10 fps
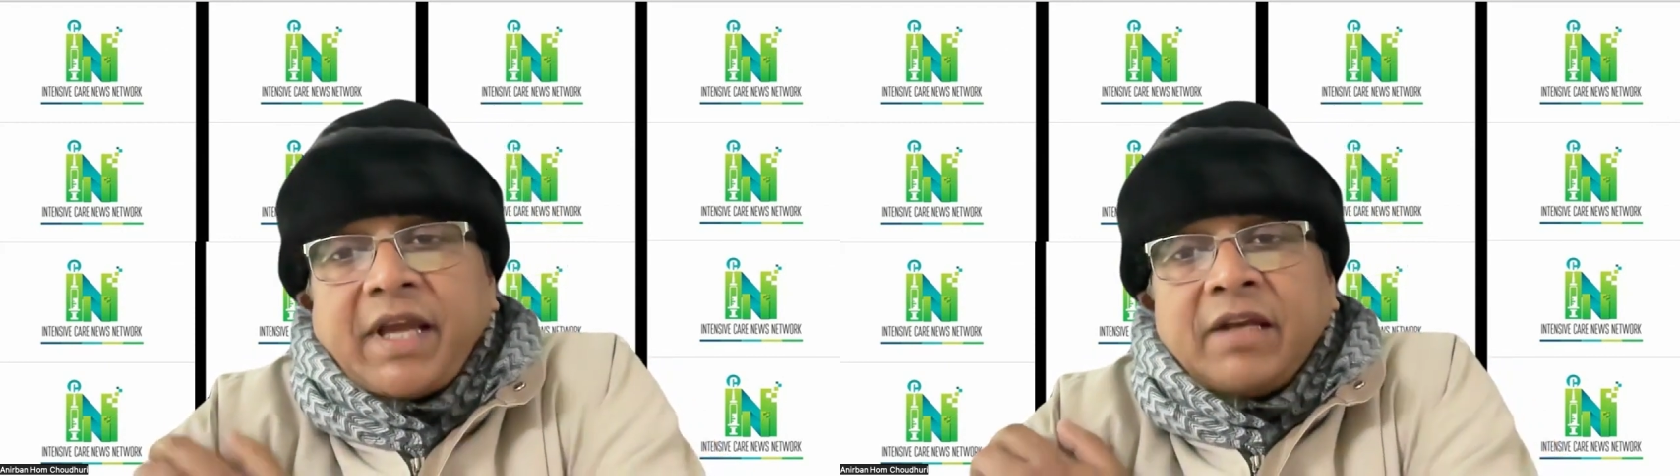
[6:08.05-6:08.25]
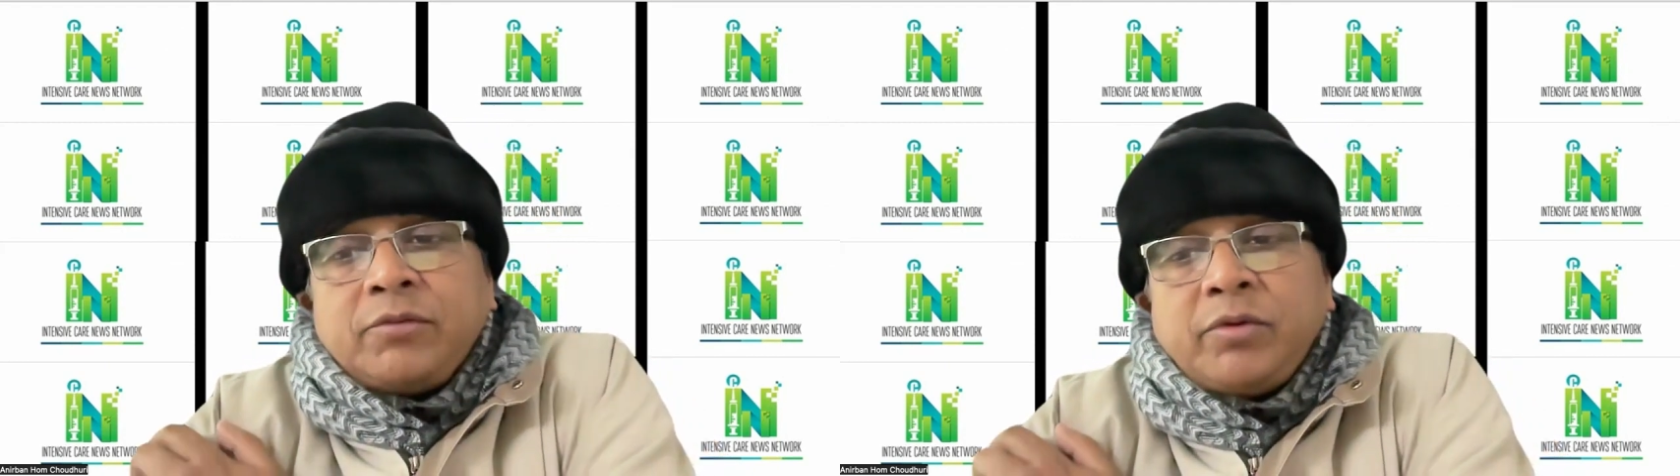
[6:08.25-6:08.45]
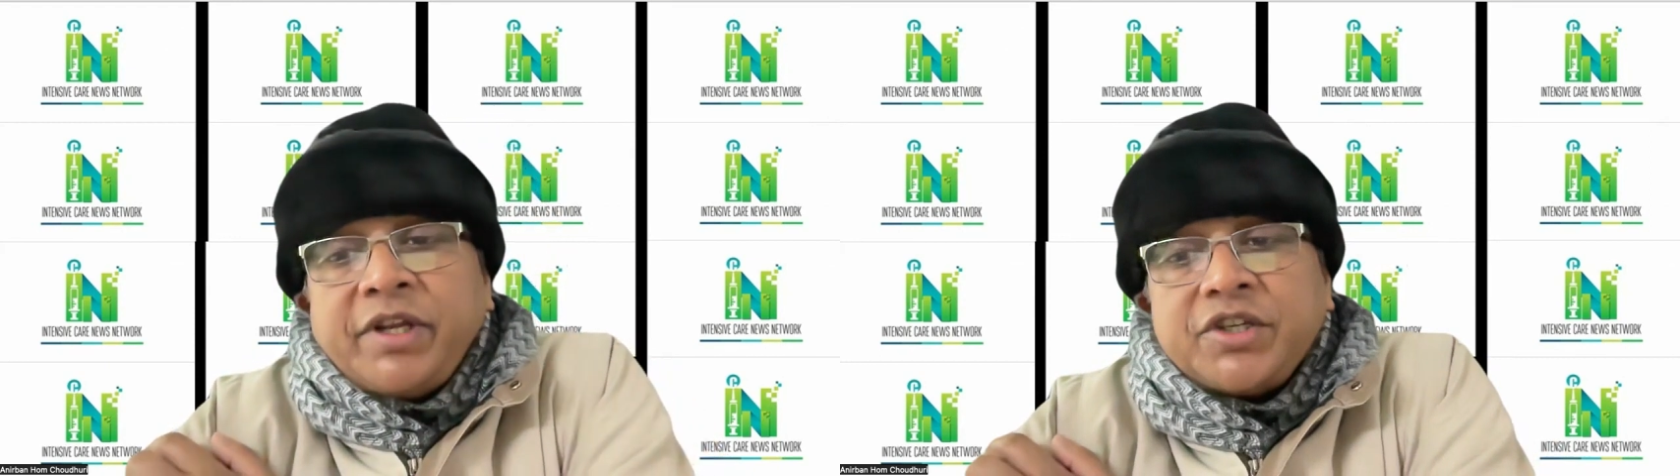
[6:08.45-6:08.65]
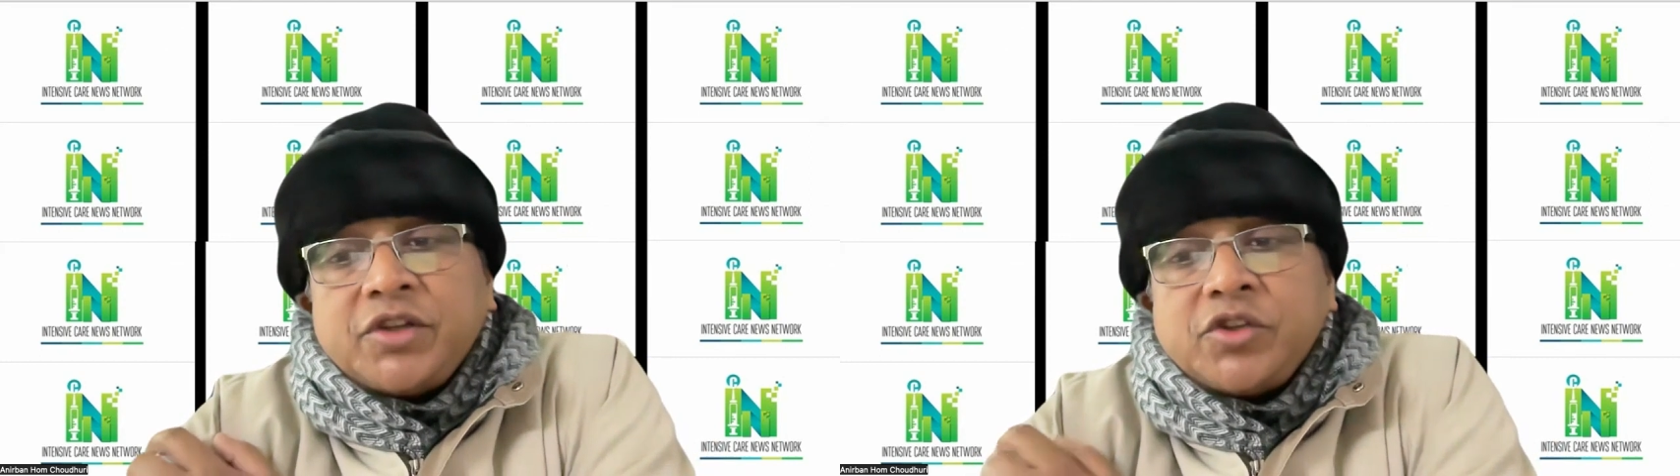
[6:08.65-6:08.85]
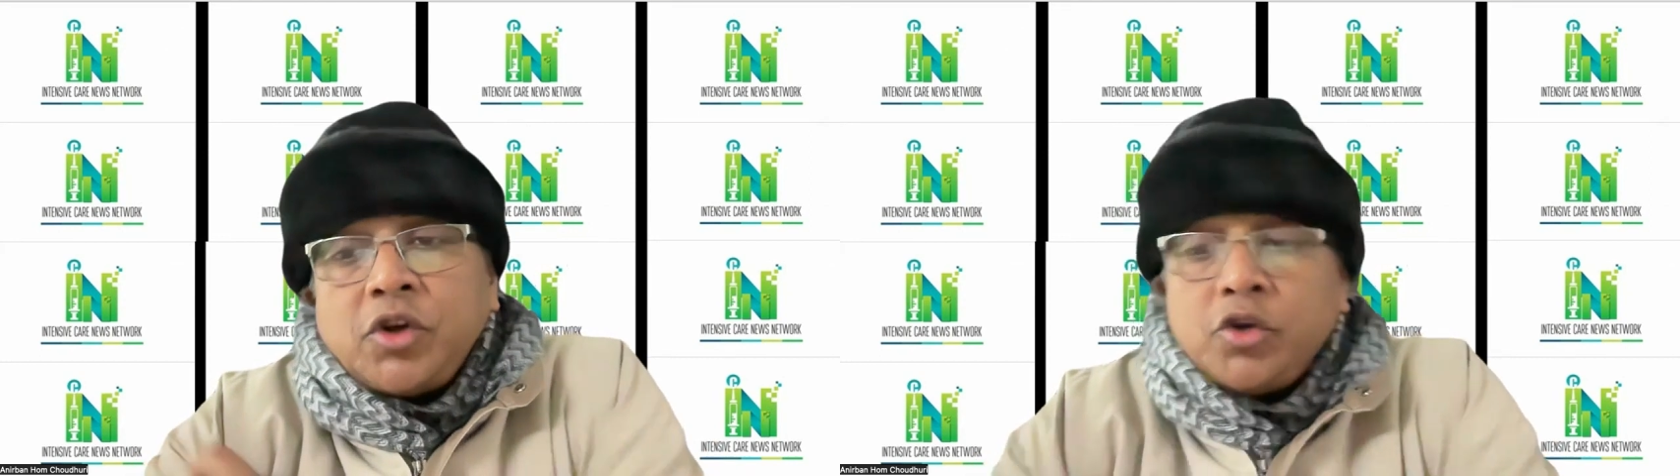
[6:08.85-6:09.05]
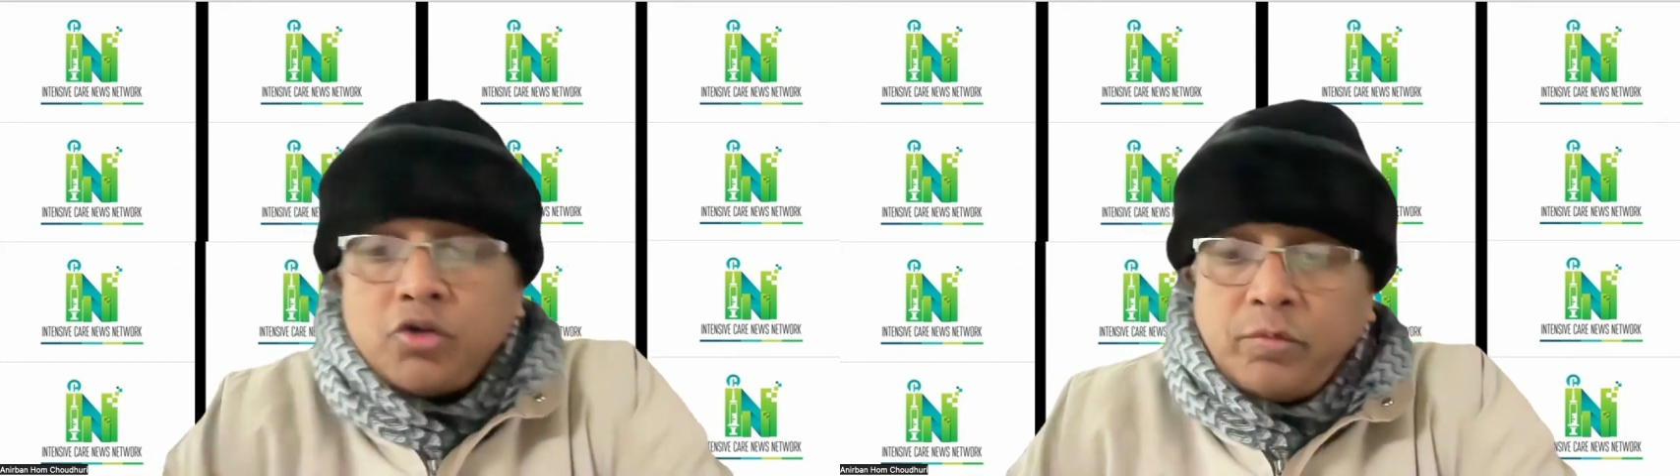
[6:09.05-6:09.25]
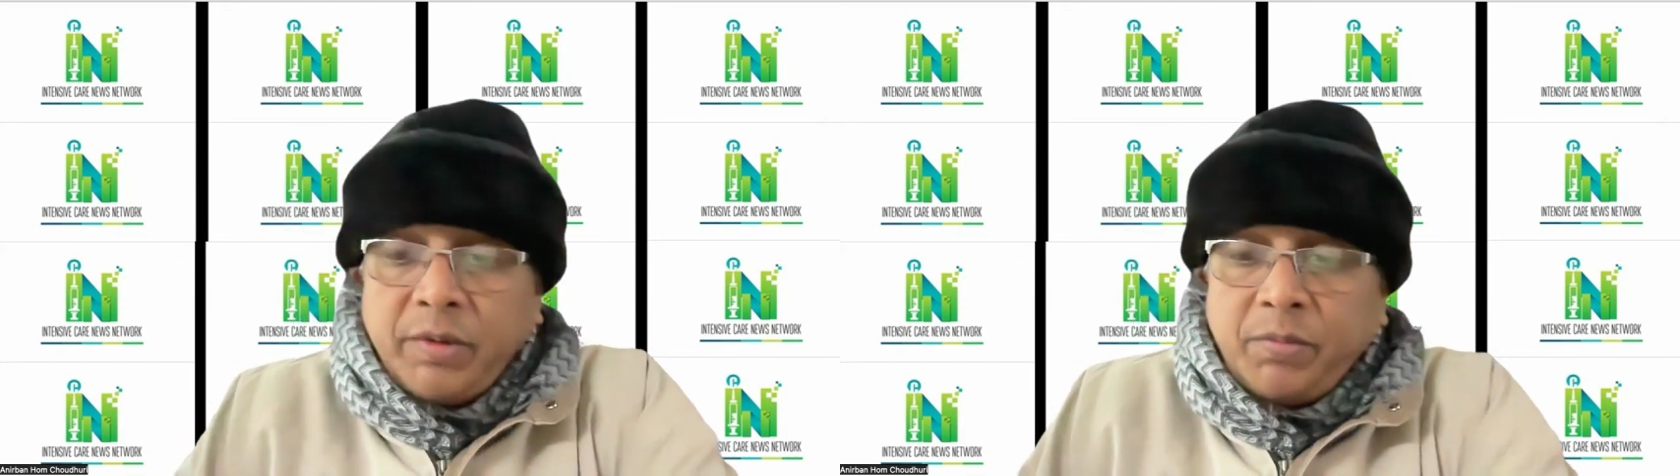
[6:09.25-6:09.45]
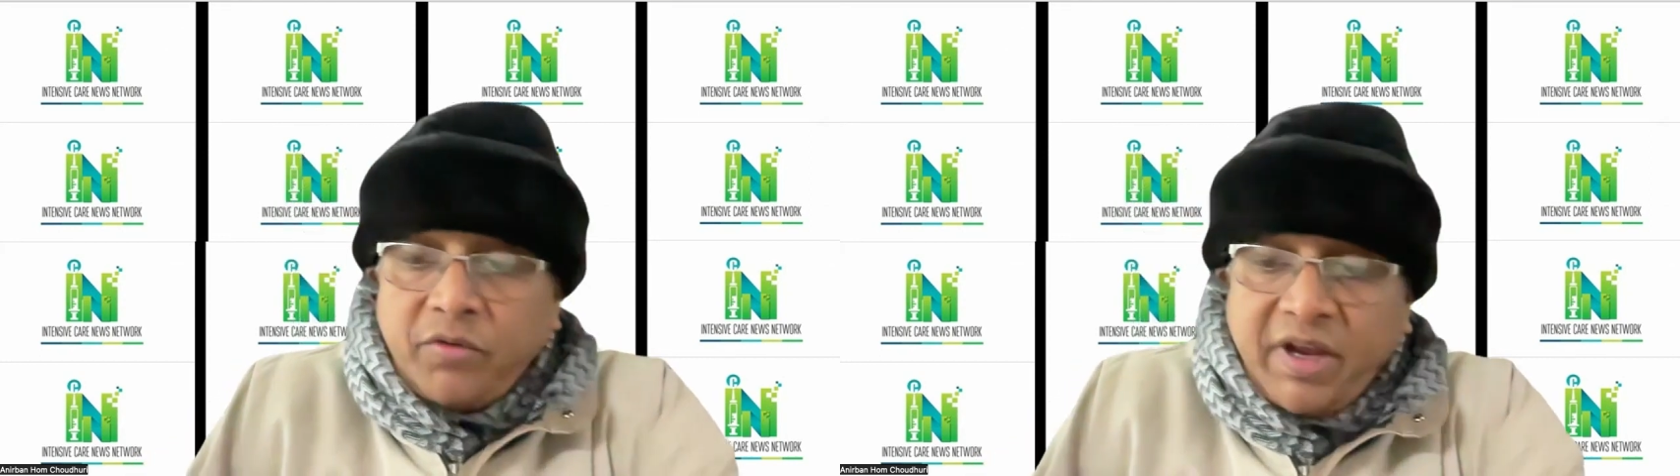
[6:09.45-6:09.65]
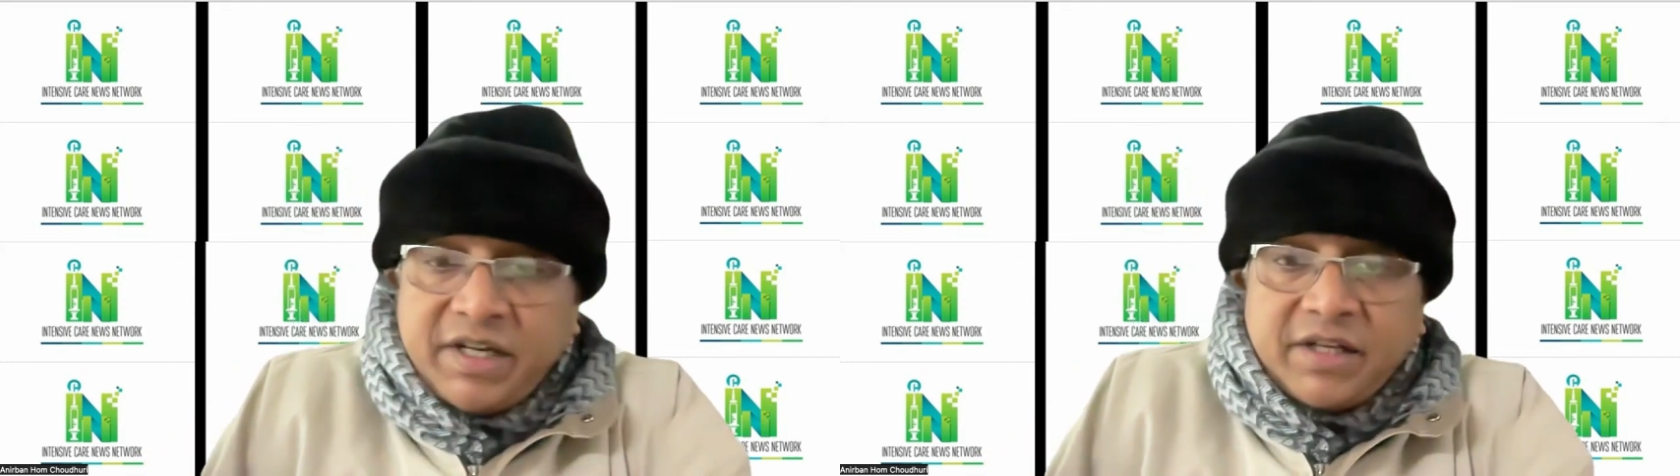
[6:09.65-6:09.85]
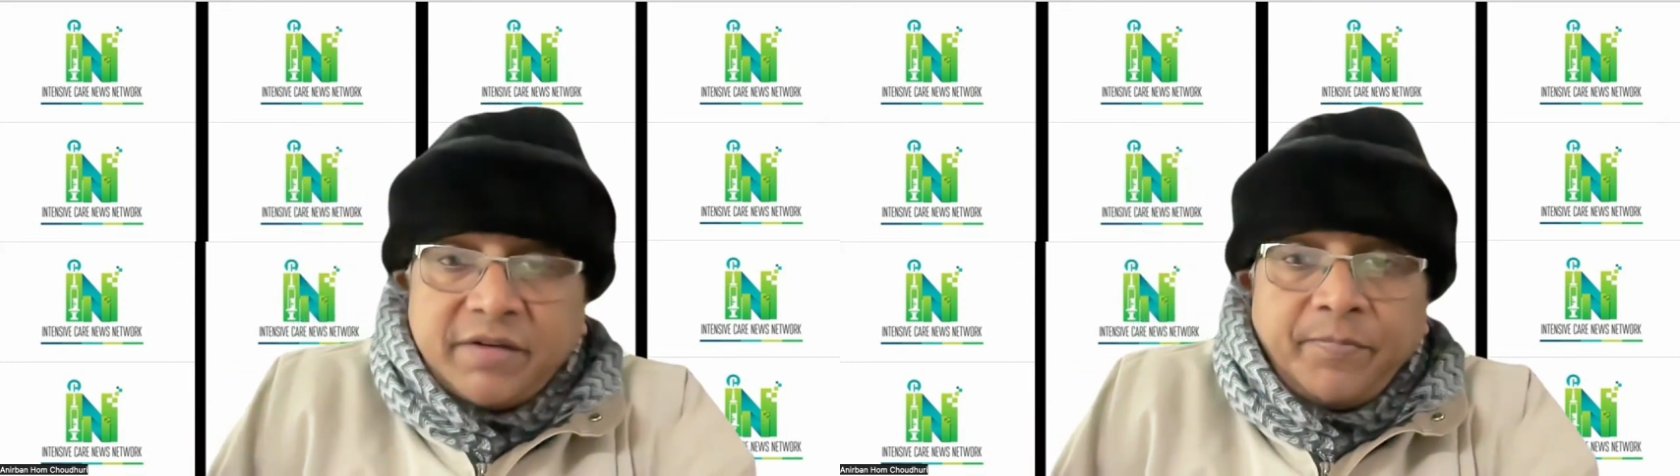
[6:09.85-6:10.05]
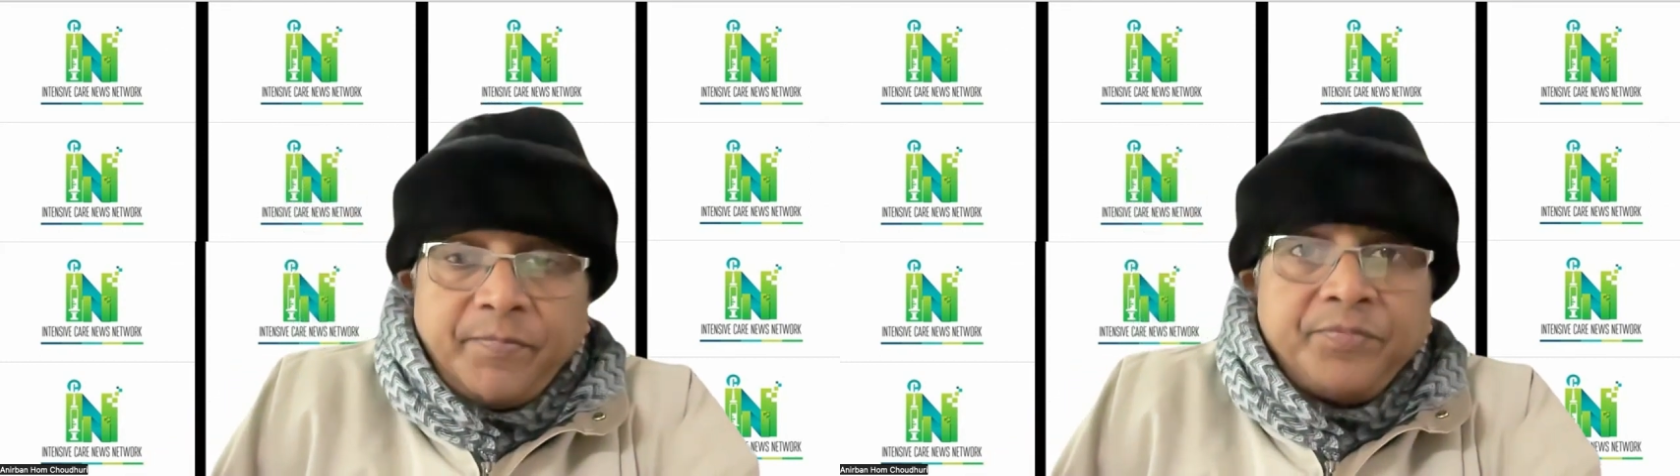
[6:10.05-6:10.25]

calculations should be provided.